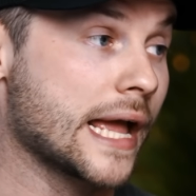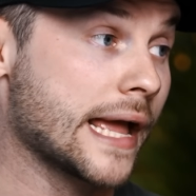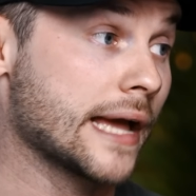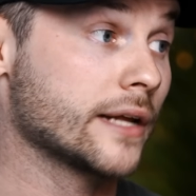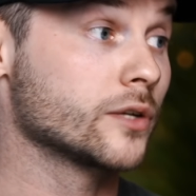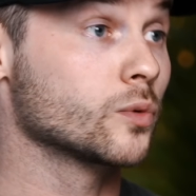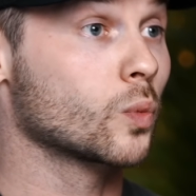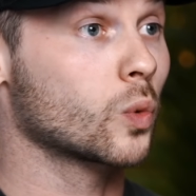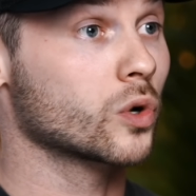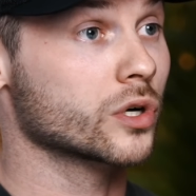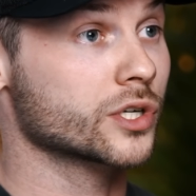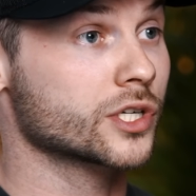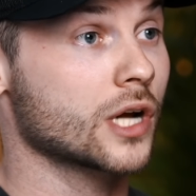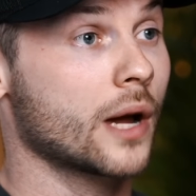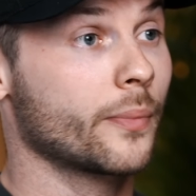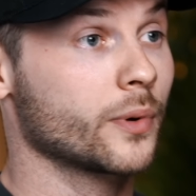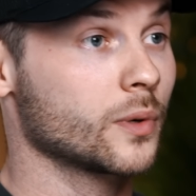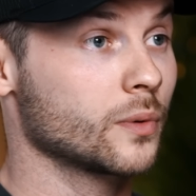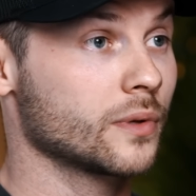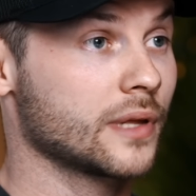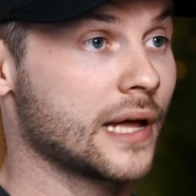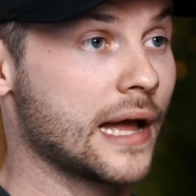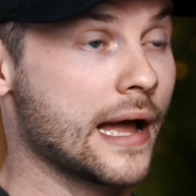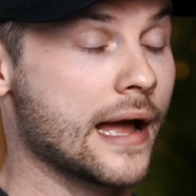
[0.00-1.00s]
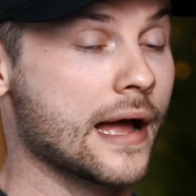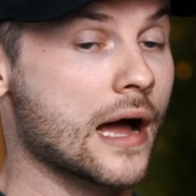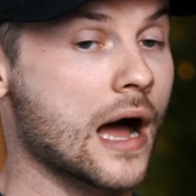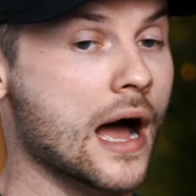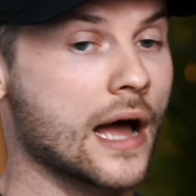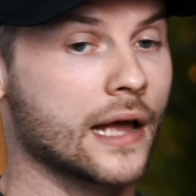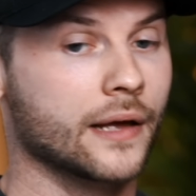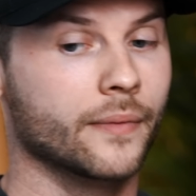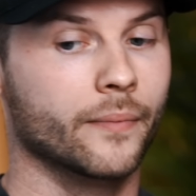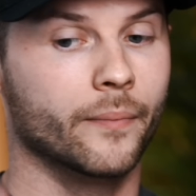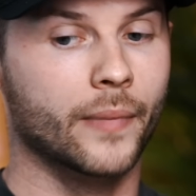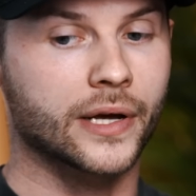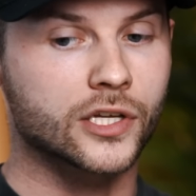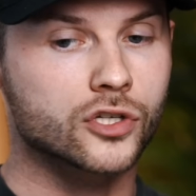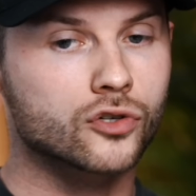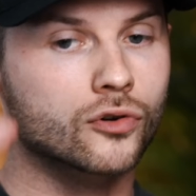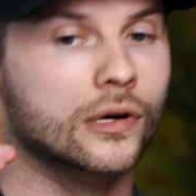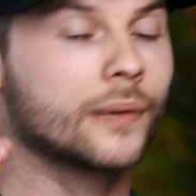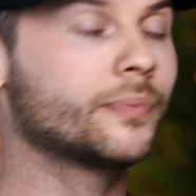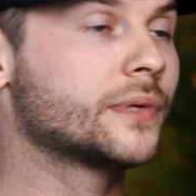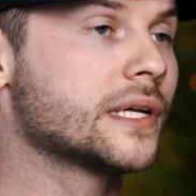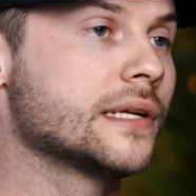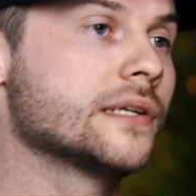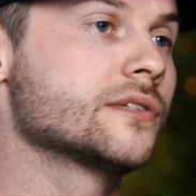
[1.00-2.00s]
and workshopping with AI, my
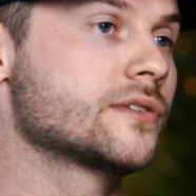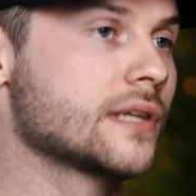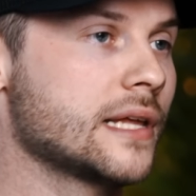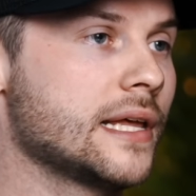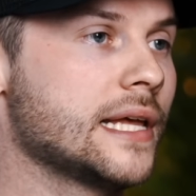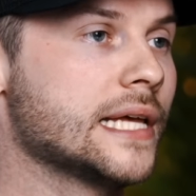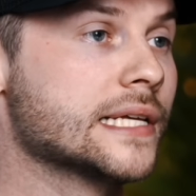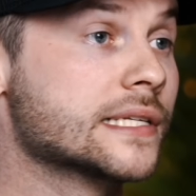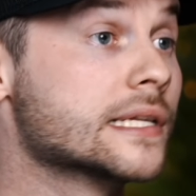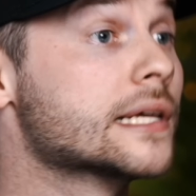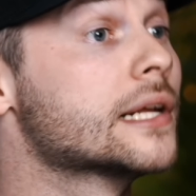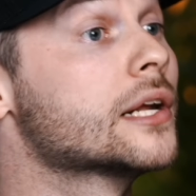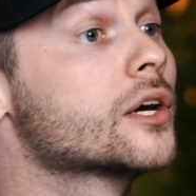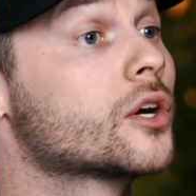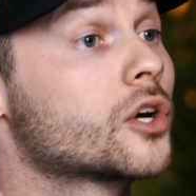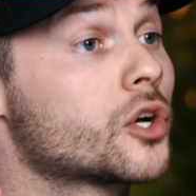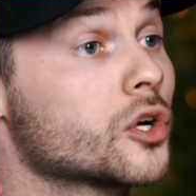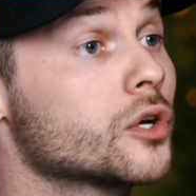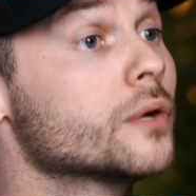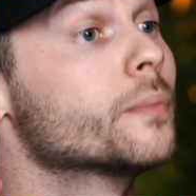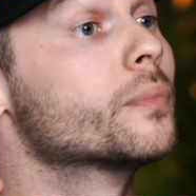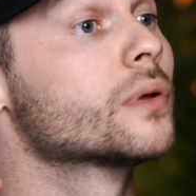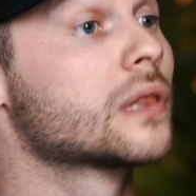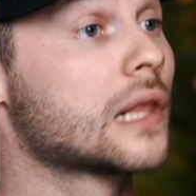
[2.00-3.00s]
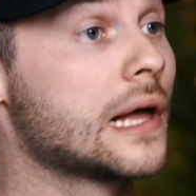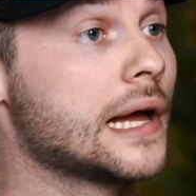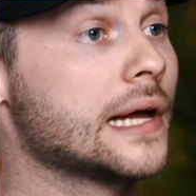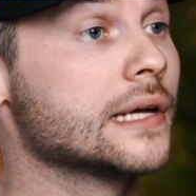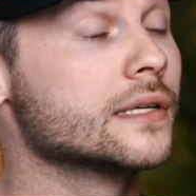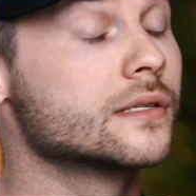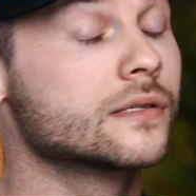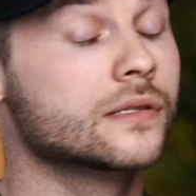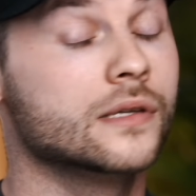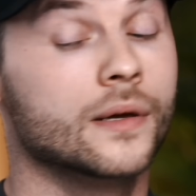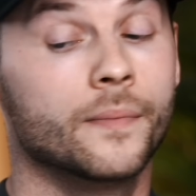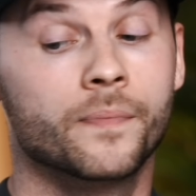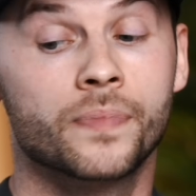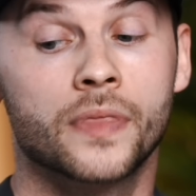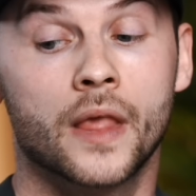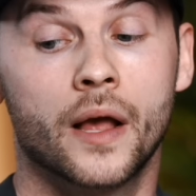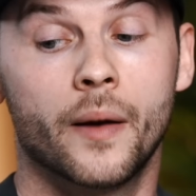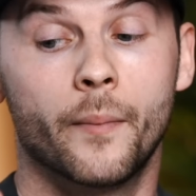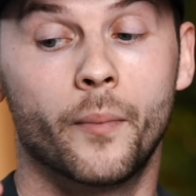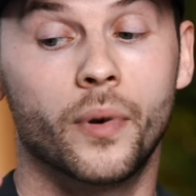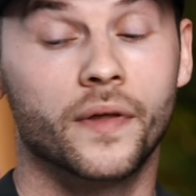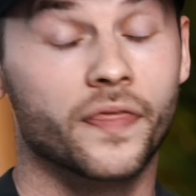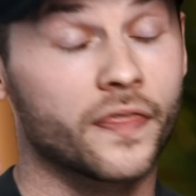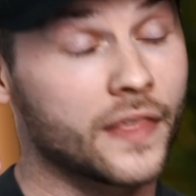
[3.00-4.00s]
scripting is, is in a good place.
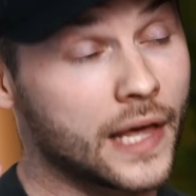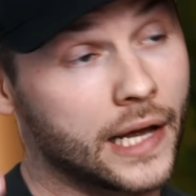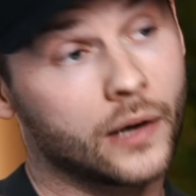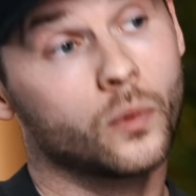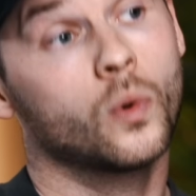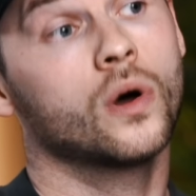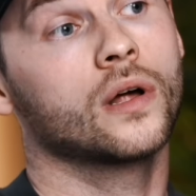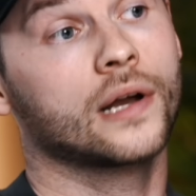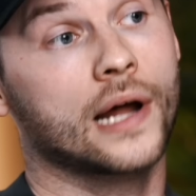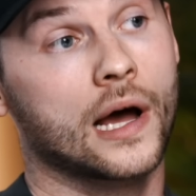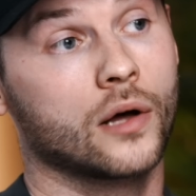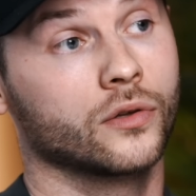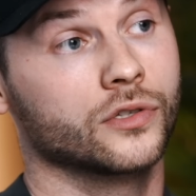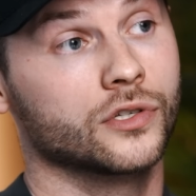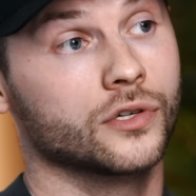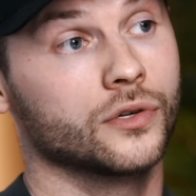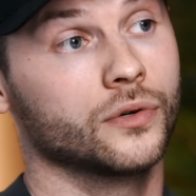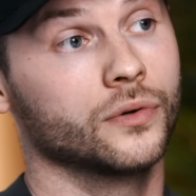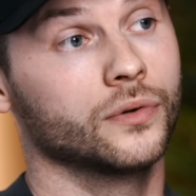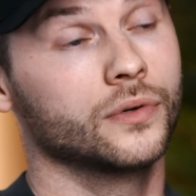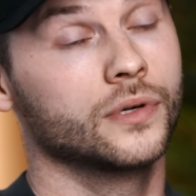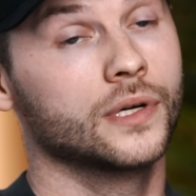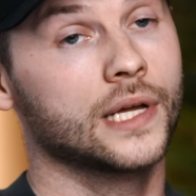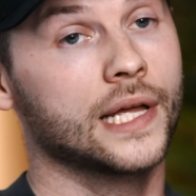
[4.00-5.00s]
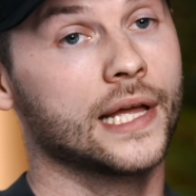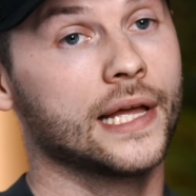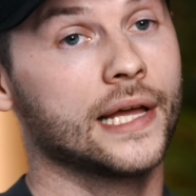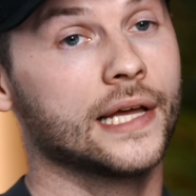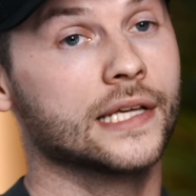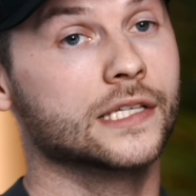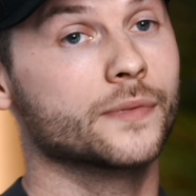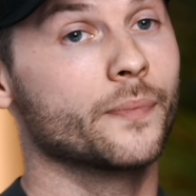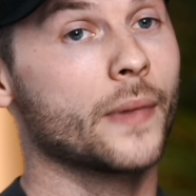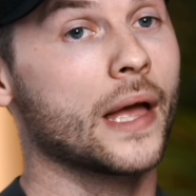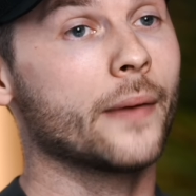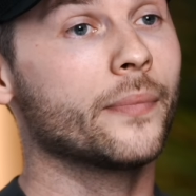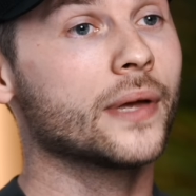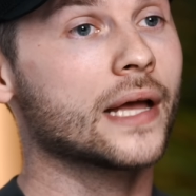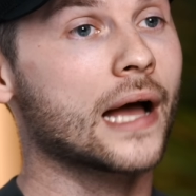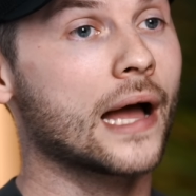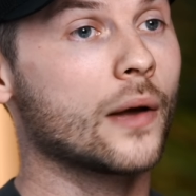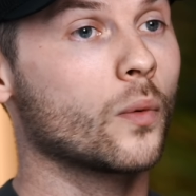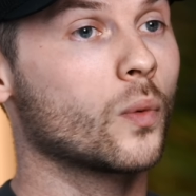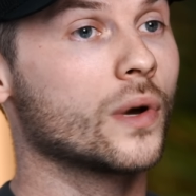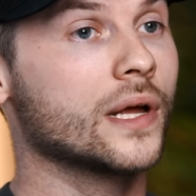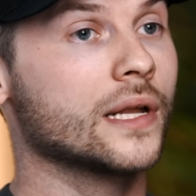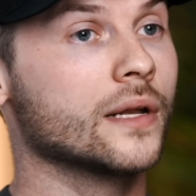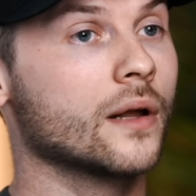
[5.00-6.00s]
But then what I'll do is maybe
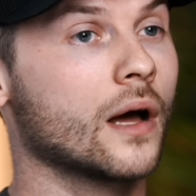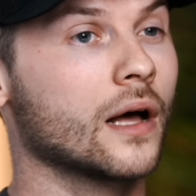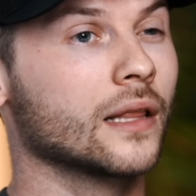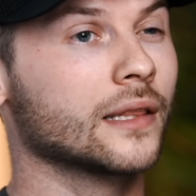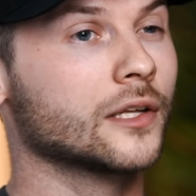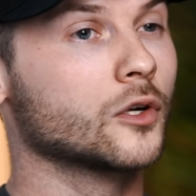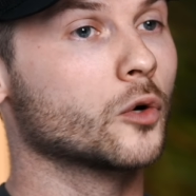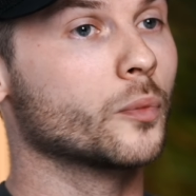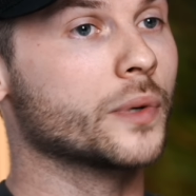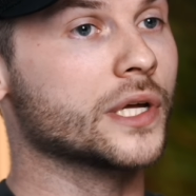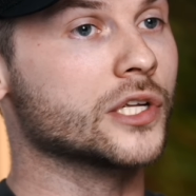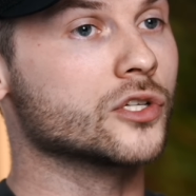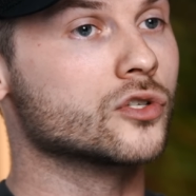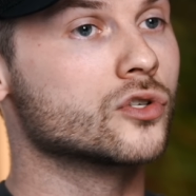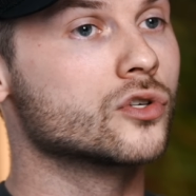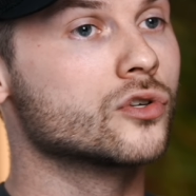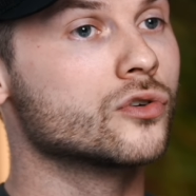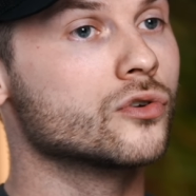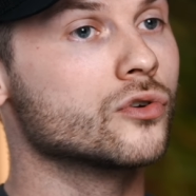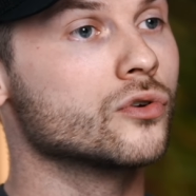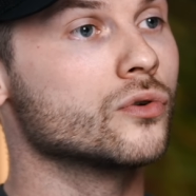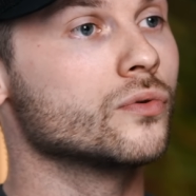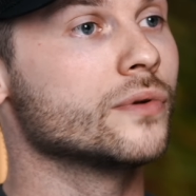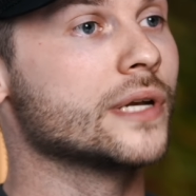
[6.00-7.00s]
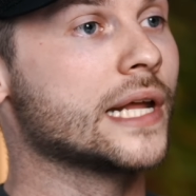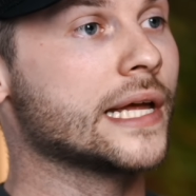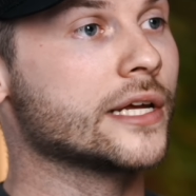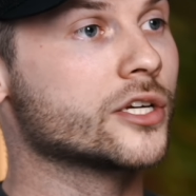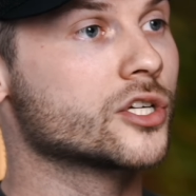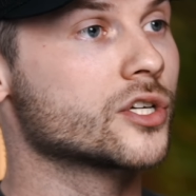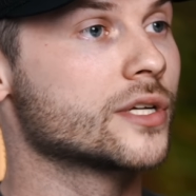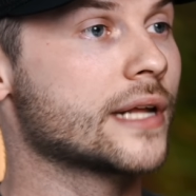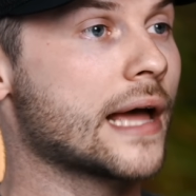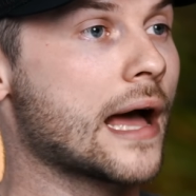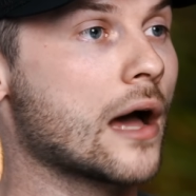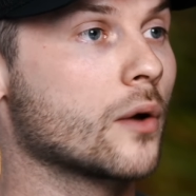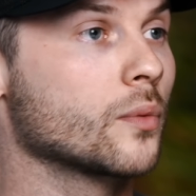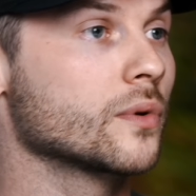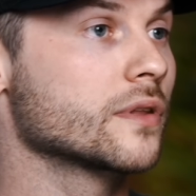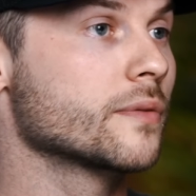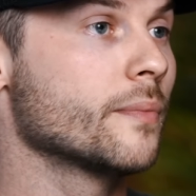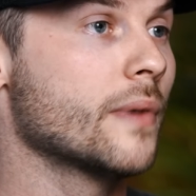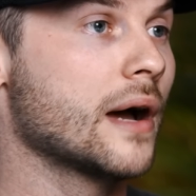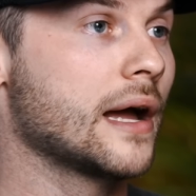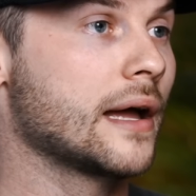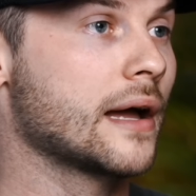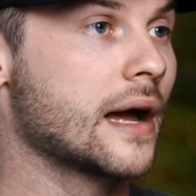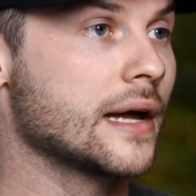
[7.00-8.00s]
I went a little bit too niche down with my